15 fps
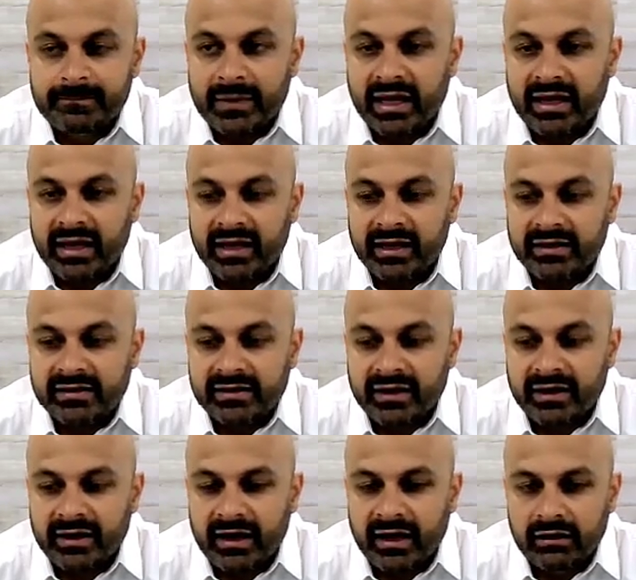And
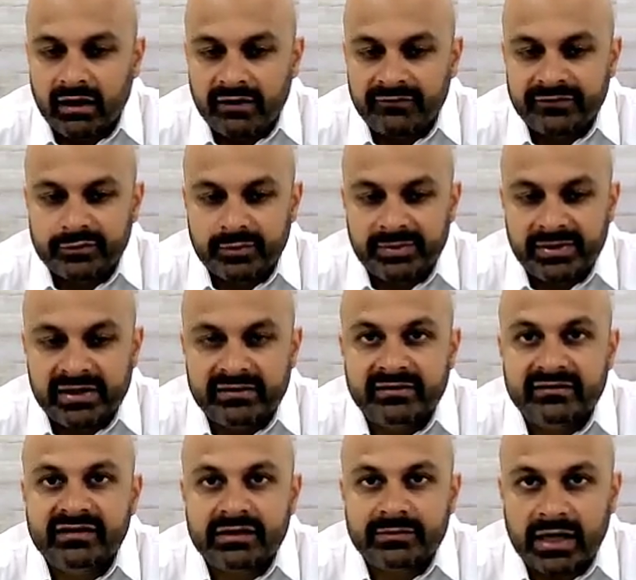uh, I'll often repeat
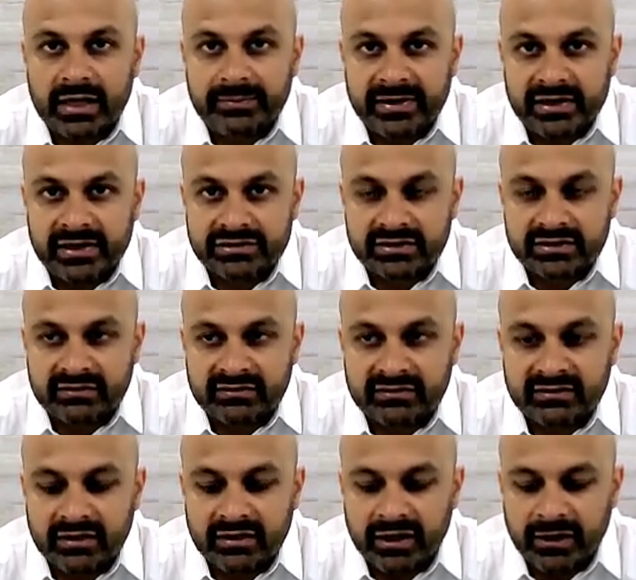this to my patients
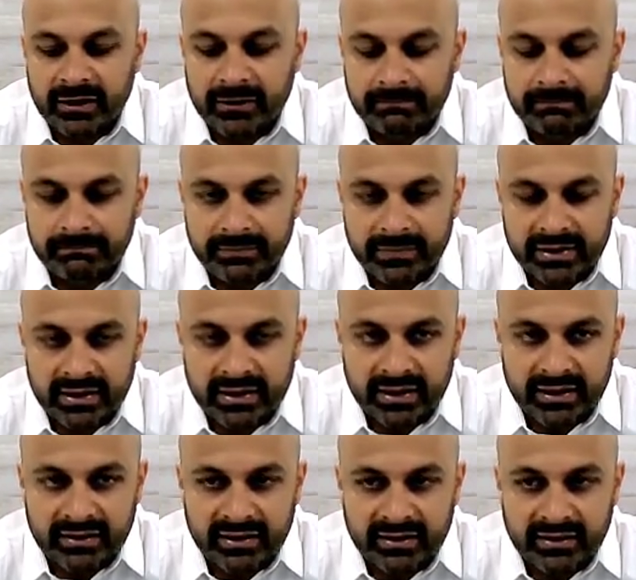um,
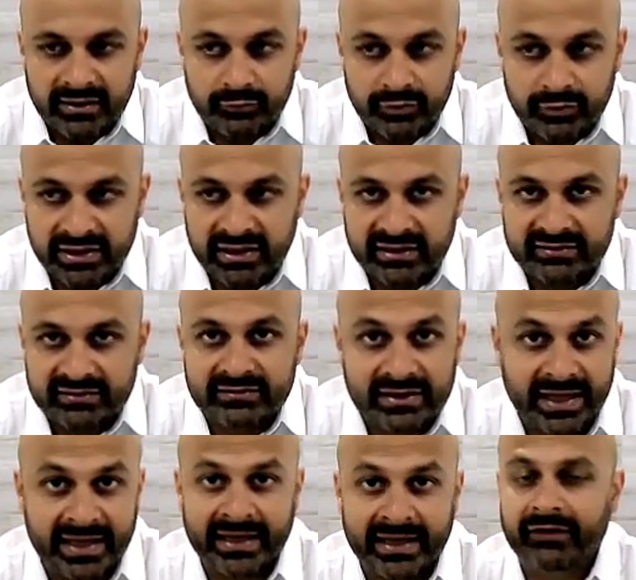and, and, and really kind of
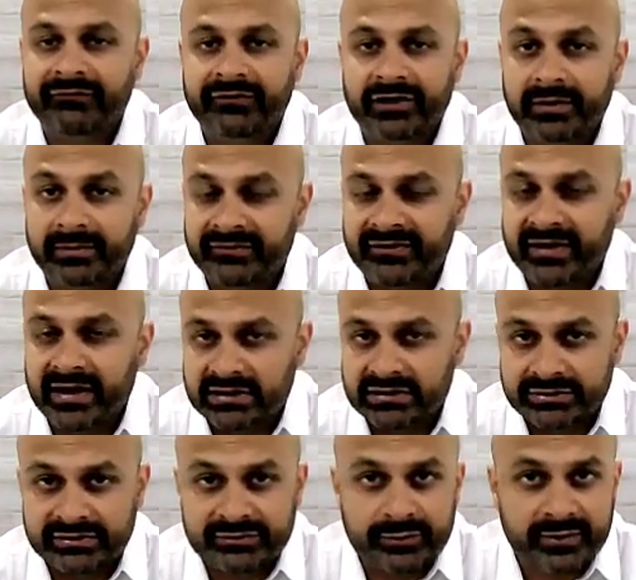lay it out for them. In fact, I'll
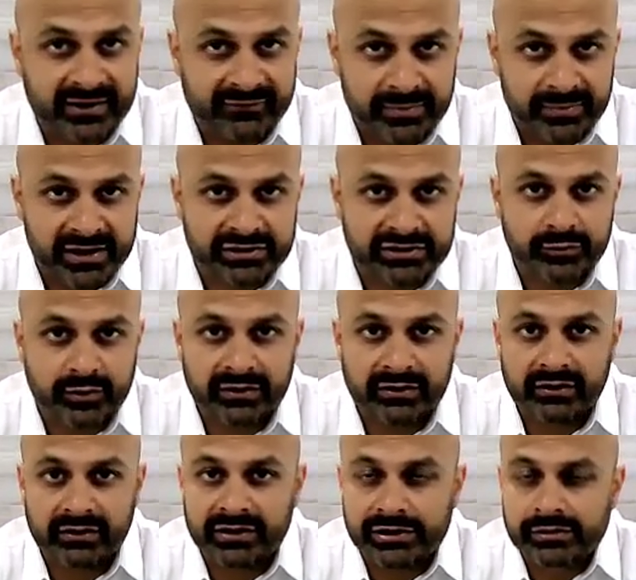do this with every patient, whether
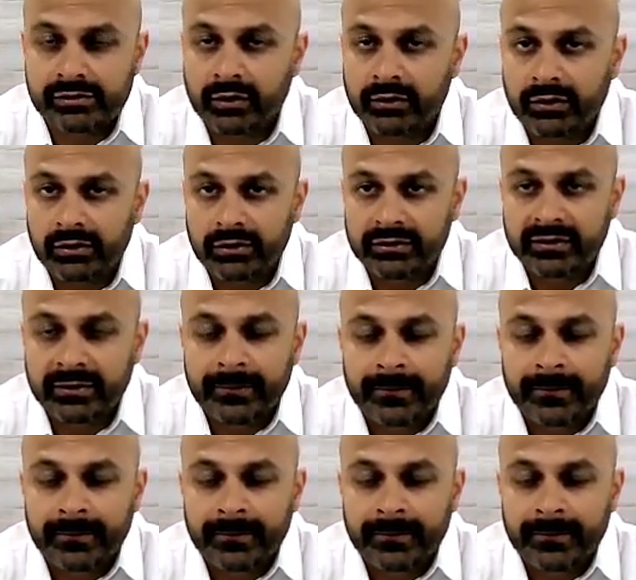they're new or old.